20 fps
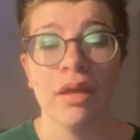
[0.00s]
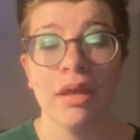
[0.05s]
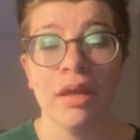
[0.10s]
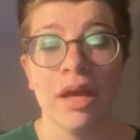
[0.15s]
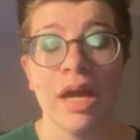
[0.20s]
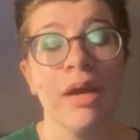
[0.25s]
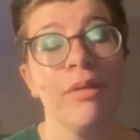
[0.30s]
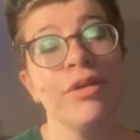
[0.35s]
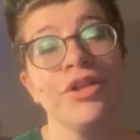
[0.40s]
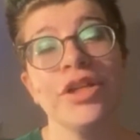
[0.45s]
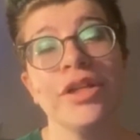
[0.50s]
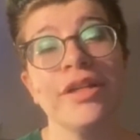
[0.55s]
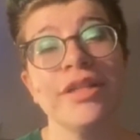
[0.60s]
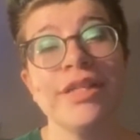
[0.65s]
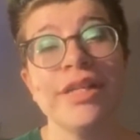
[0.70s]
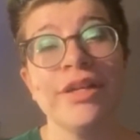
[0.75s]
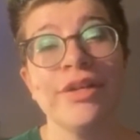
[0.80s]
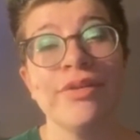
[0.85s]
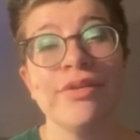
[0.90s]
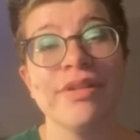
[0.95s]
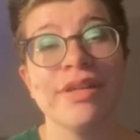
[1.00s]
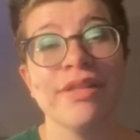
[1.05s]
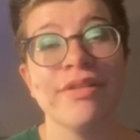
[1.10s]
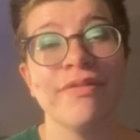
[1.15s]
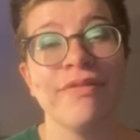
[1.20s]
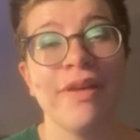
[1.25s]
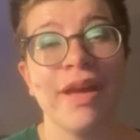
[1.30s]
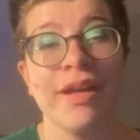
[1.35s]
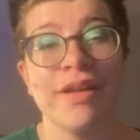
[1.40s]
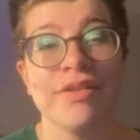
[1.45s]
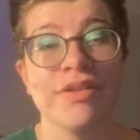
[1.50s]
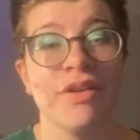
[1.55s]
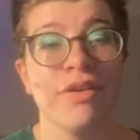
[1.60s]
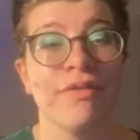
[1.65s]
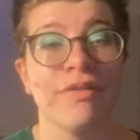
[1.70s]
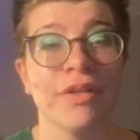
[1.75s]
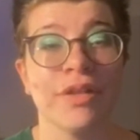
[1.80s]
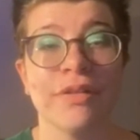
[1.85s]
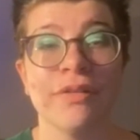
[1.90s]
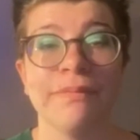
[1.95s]
I wish I could tell you that the fight is
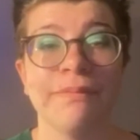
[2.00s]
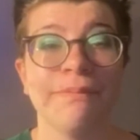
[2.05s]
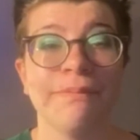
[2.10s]
over.